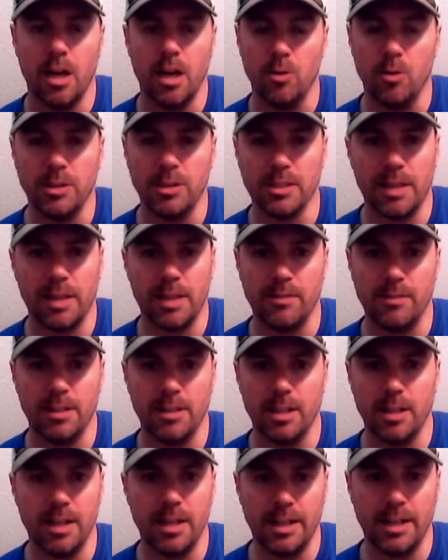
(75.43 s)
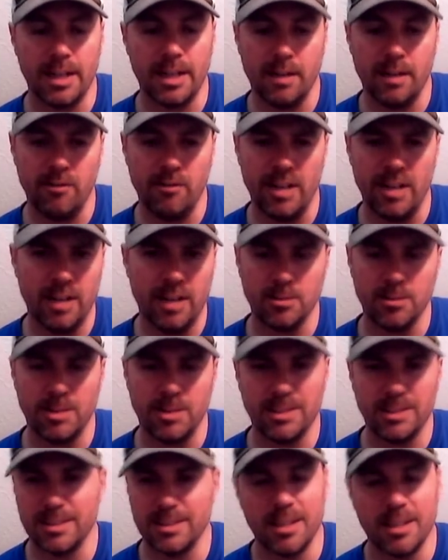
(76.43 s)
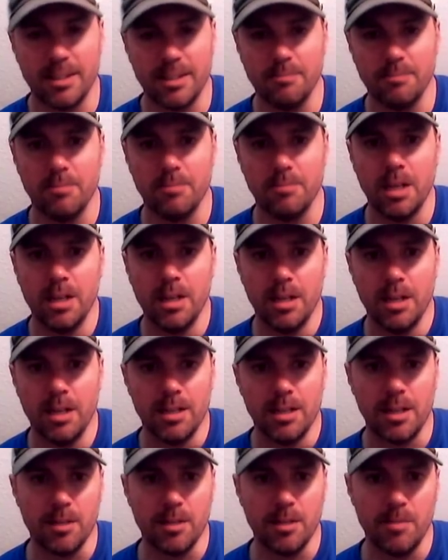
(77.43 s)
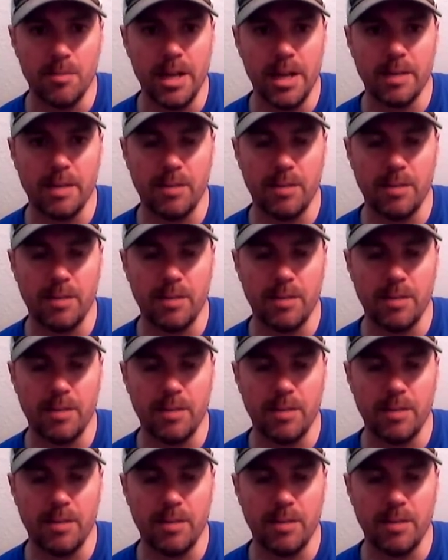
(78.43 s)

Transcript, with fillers: We just haven't done any kind of announcement. It's nothing big.